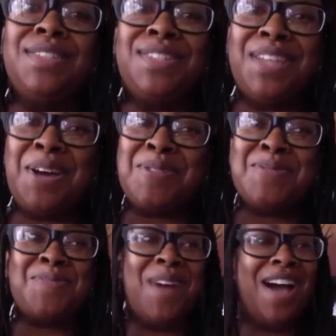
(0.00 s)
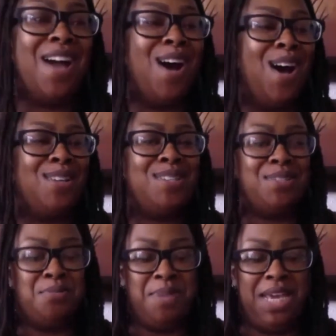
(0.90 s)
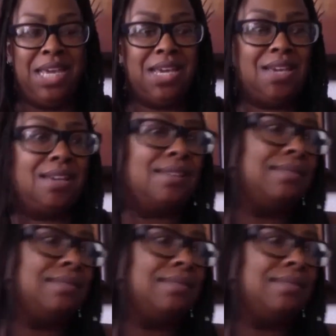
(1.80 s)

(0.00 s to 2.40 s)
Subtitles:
So I also make